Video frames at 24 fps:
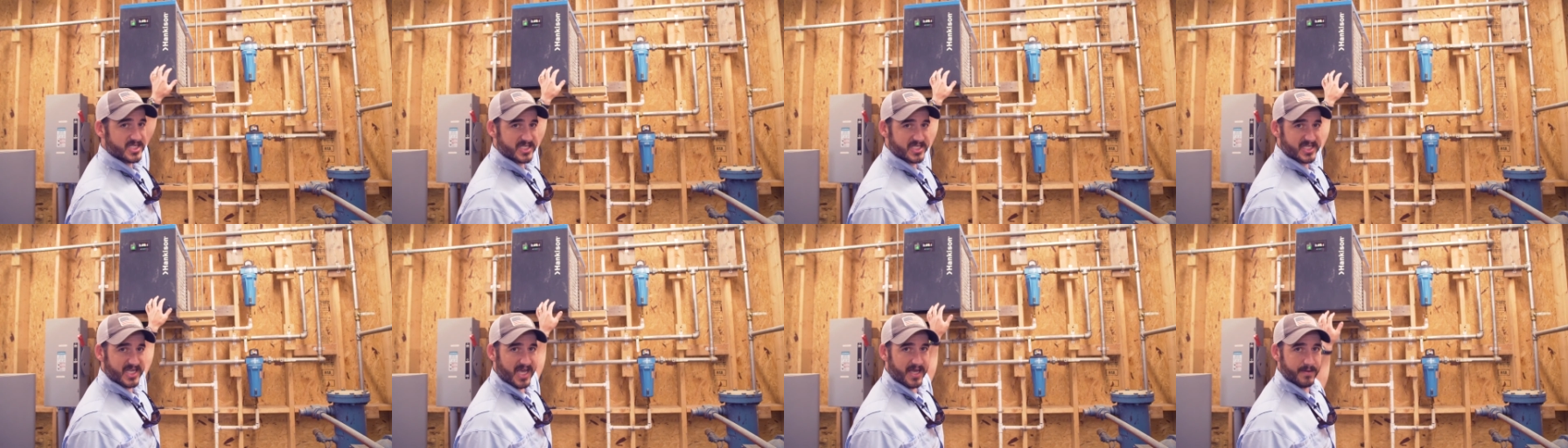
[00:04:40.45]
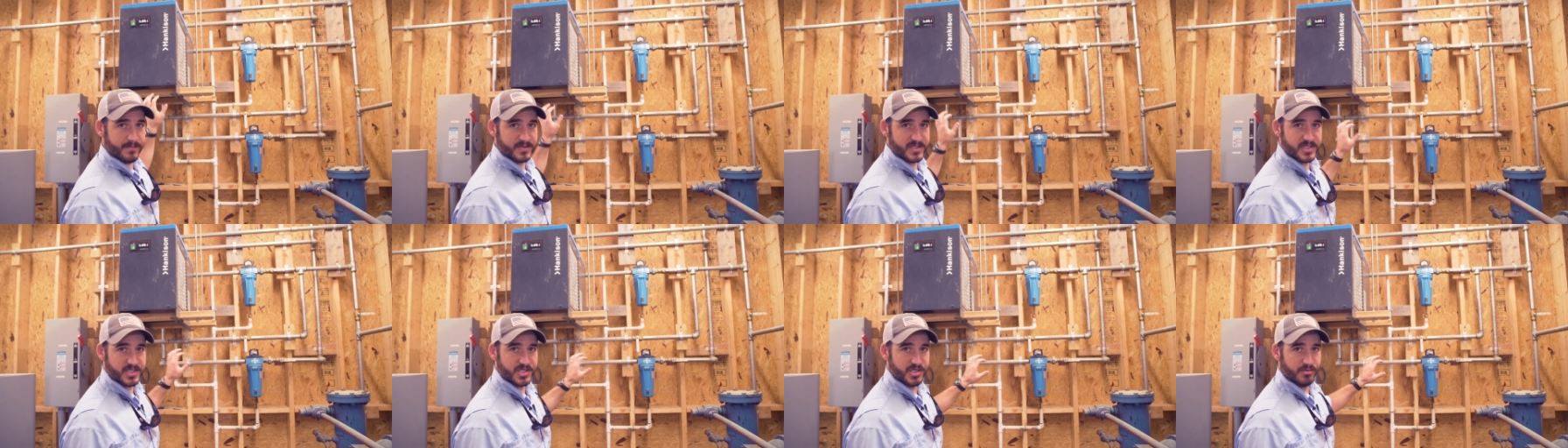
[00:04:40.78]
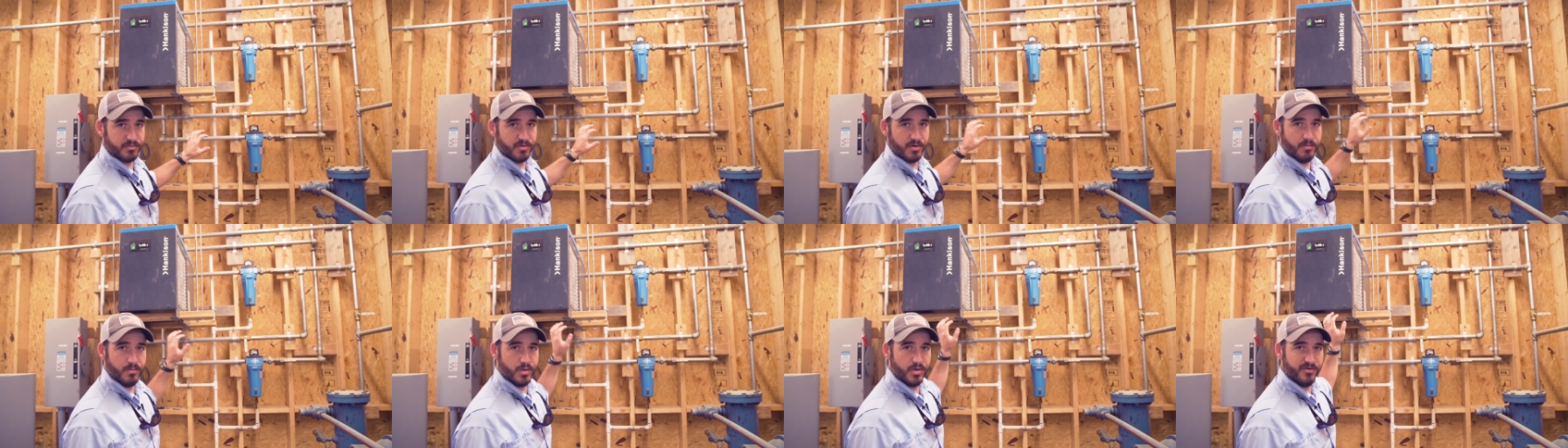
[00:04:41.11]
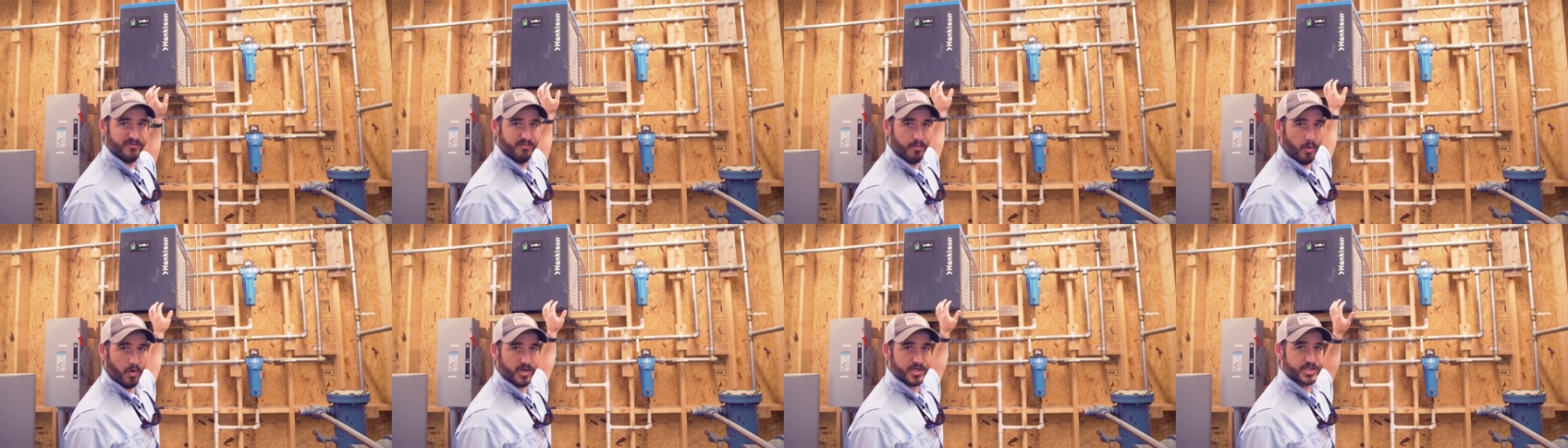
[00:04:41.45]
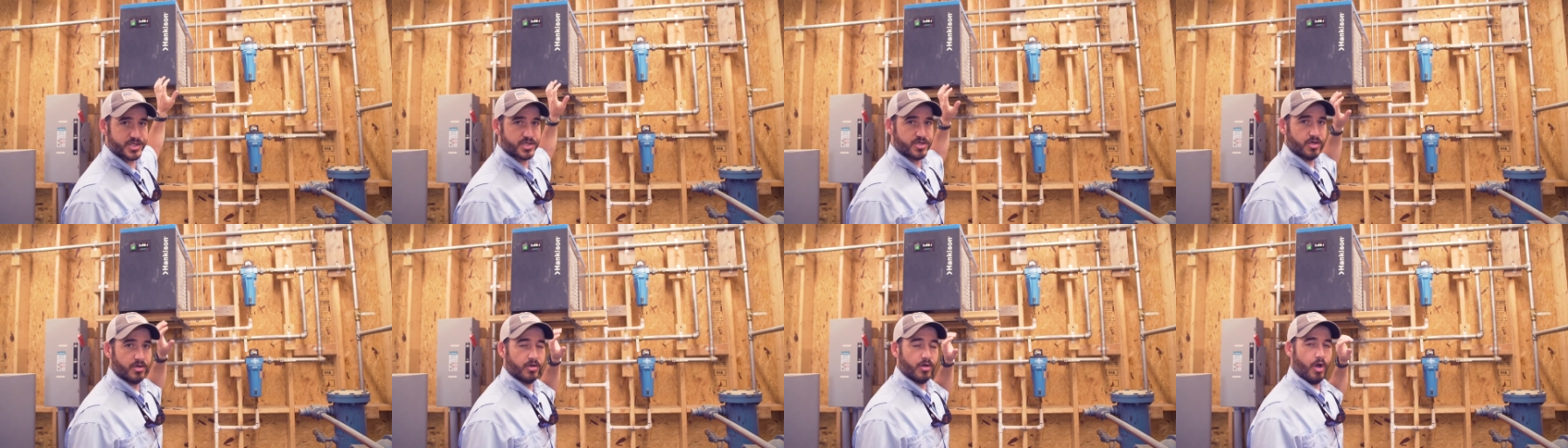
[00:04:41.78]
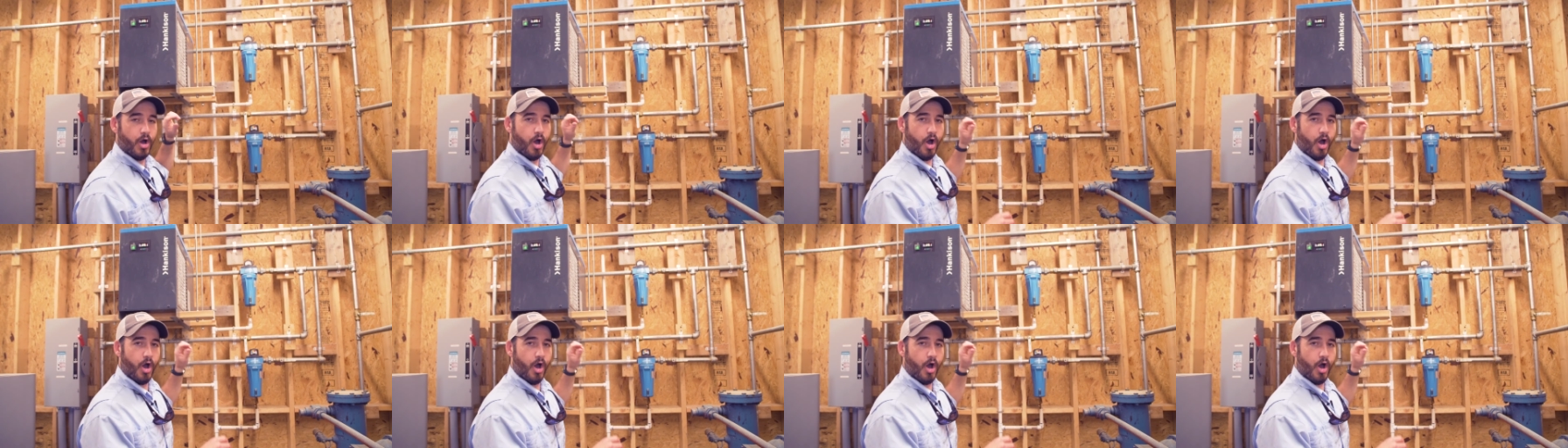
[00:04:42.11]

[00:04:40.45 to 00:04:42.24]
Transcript: steps to remove moisture